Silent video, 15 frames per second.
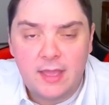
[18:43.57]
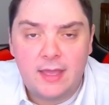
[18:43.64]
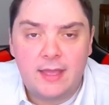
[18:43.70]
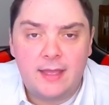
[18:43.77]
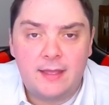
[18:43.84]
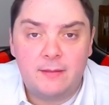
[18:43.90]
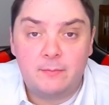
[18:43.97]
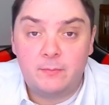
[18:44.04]

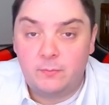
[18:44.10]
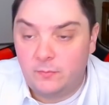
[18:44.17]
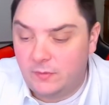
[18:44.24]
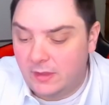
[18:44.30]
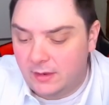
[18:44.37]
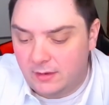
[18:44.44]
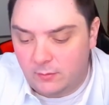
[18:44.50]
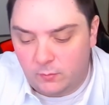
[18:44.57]
Um,
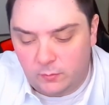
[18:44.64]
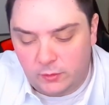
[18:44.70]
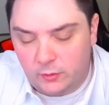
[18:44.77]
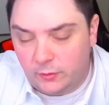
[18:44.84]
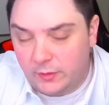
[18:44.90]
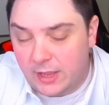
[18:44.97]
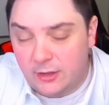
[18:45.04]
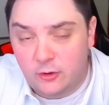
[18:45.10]
the,
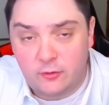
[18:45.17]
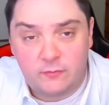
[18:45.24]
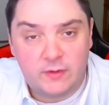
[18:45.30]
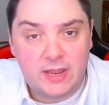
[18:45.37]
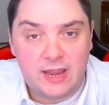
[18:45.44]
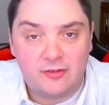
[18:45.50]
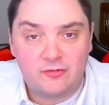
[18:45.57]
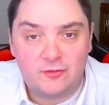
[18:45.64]
you'll get
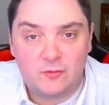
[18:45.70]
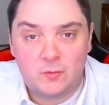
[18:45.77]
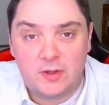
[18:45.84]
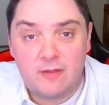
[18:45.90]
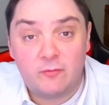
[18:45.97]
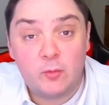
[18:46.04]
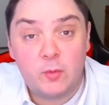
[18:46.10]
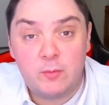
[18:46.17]
notifications
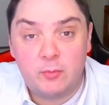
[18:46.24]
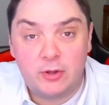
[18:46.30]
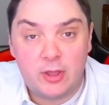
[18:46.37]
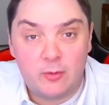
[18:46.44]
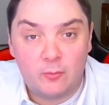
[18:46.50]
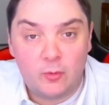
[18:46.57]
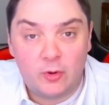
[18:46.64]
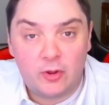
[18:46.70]
whenever we put
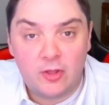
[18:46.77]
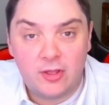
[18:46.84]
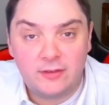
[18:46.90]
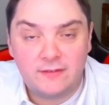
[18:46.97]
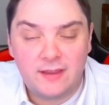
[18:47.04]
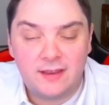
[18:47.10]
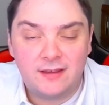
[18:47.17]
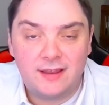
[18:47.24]
out more
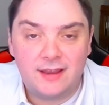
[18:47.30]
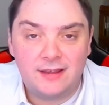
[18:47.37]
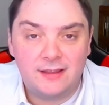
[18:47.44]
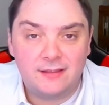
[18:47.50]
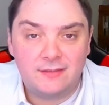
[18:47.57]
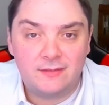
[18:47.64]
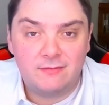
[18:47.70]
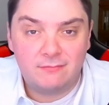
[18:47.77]
content, and
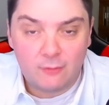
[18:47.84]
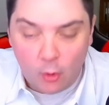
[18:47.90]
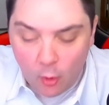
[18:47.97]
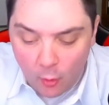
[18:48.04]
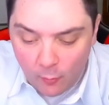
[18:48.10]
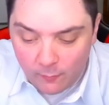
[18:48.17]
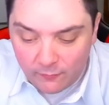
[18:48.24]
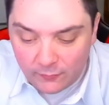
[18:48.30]
it
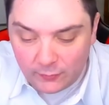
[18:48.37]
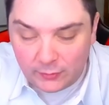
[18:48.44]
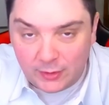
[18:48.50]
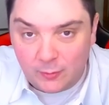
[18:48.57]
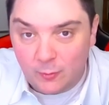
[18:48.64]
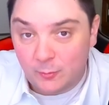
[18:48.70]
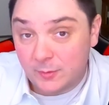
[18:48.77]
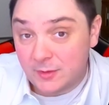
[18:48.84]
hopefully
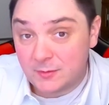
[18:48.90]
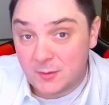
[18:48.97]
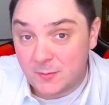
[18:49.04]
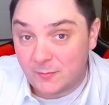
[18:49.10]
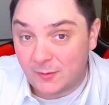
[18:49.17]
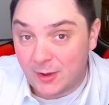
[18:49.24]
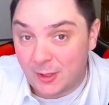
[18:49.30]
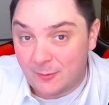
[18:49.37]
will be
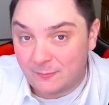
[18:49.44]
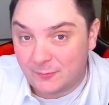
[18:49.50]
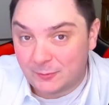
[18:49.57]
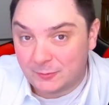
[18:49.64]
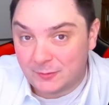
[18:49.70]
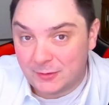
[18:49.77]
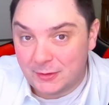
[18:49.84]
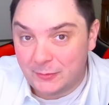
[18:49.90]
super helpful
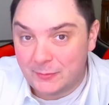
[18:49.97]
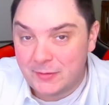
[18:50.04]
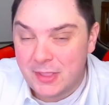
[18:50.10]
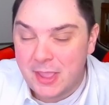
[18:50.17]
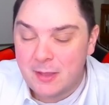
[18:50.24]
to you.